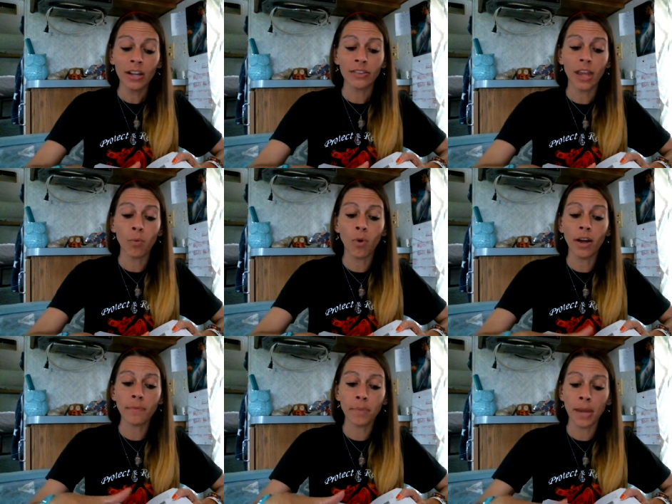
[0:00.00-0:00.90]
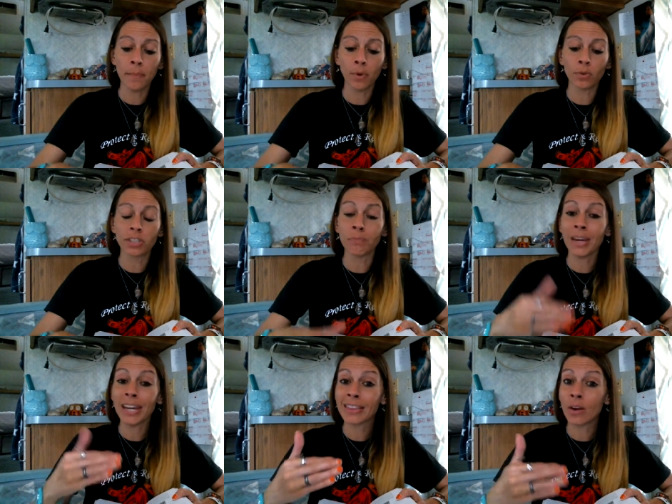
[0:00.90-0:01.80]
They want people to
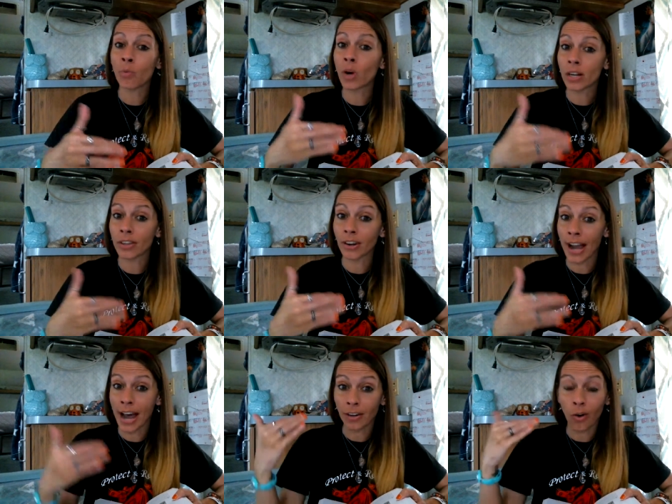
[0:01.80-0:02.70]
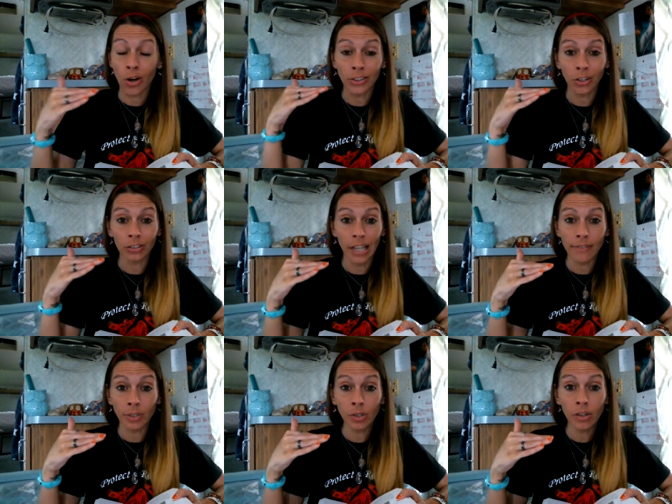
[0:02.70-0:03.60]
meet them where they're at on their
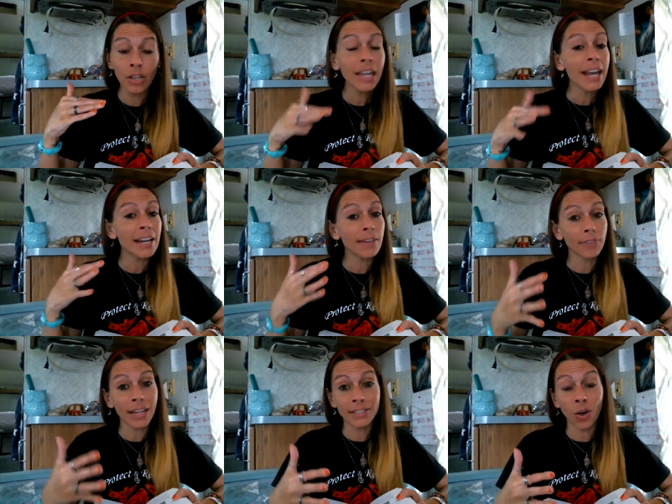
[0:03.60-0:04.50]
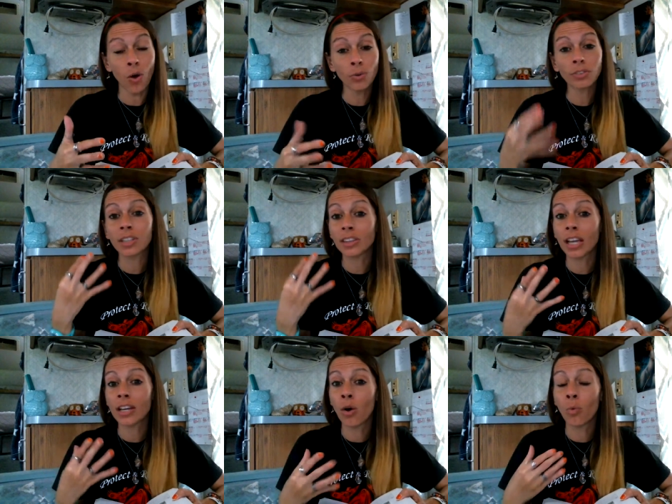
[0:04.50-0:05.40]
level, and if they don't, then
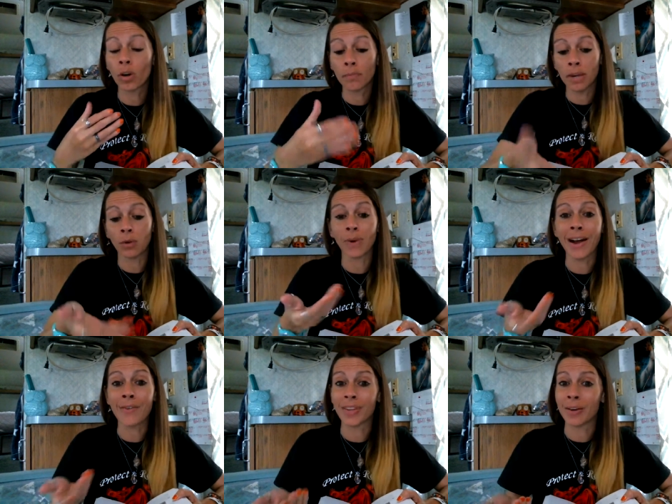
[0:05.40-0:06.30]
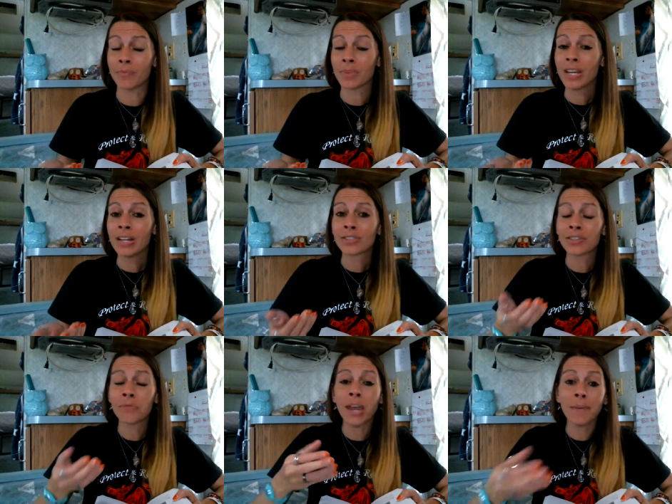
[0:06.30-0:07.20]
they don't want to be around them.
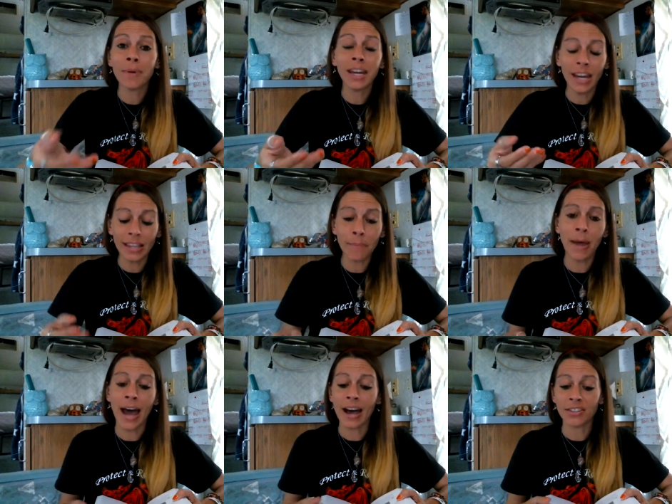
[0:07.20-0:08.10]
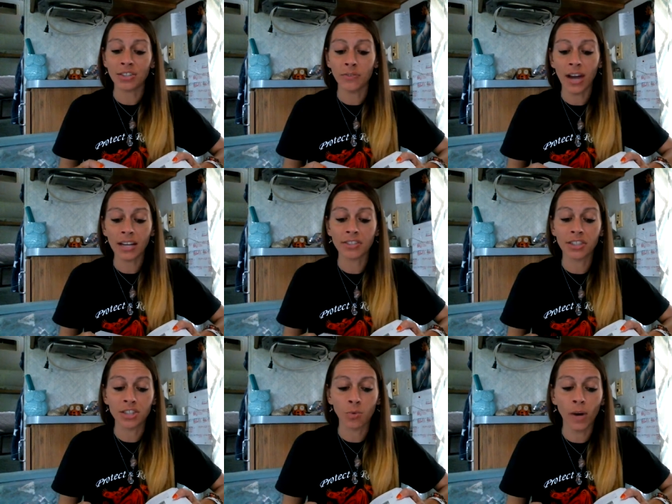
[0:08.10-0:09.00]
So maybe in the past, you've had a
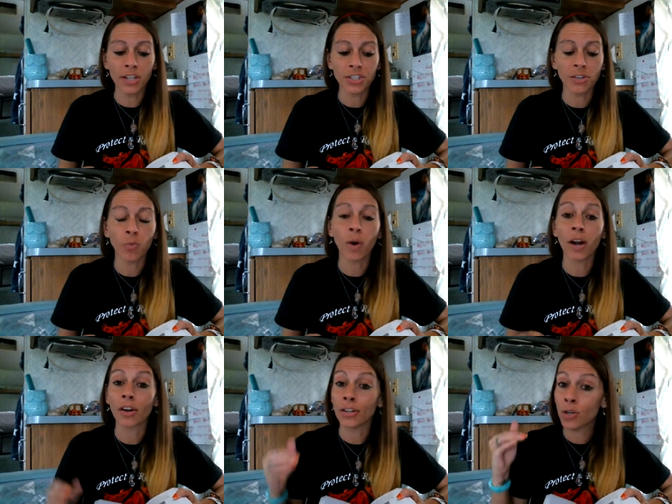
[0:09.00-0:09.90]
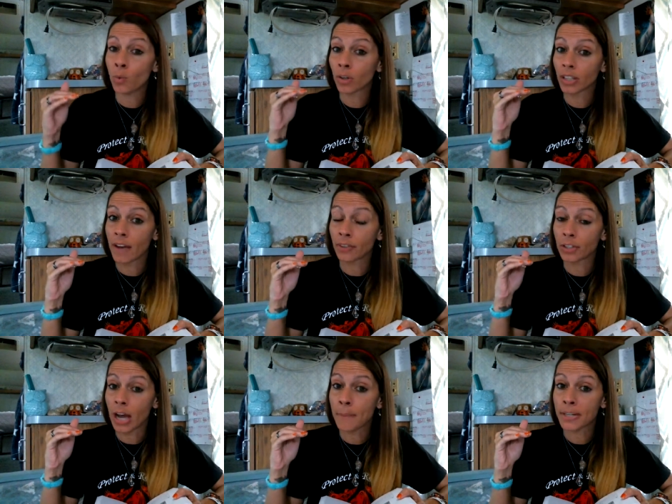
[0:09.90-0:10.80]
situation where you were
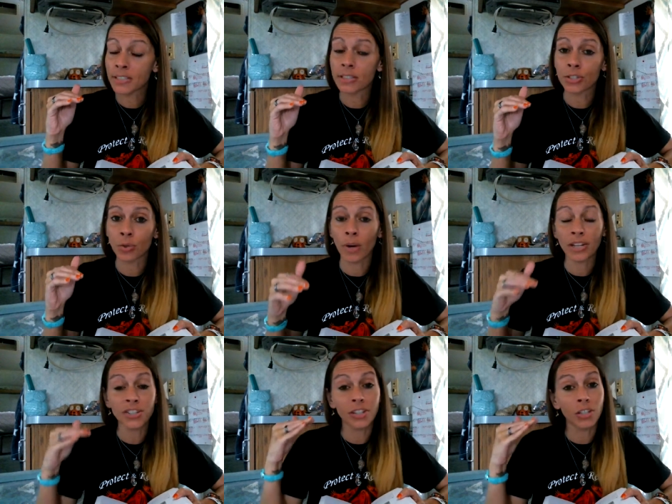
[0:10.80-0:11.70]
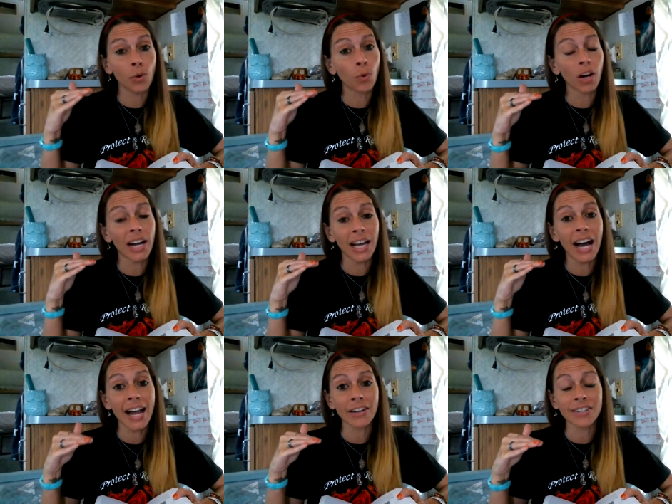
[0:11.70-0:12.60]
leveled up in a situation and you were at a
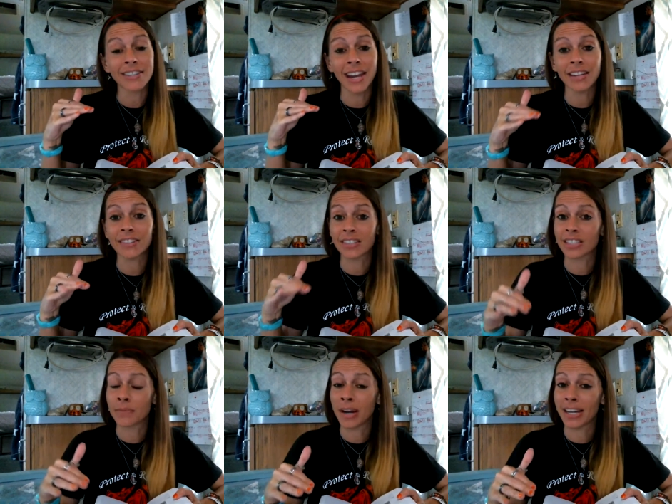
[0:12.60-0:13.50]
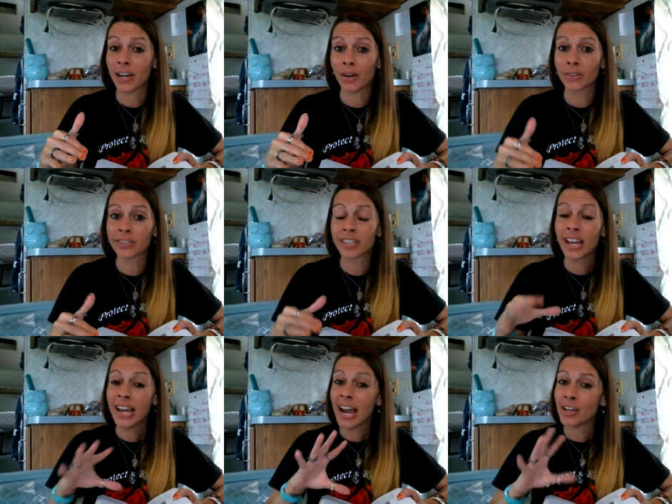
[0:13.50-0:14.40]
higher stance than somebody else,
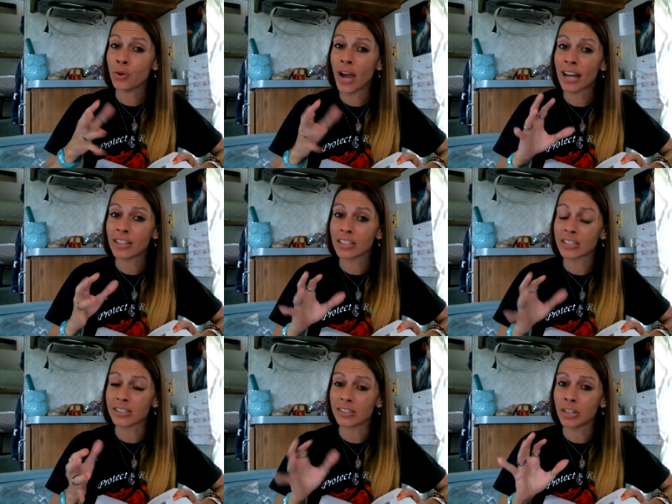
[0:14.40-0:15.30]
and you had this,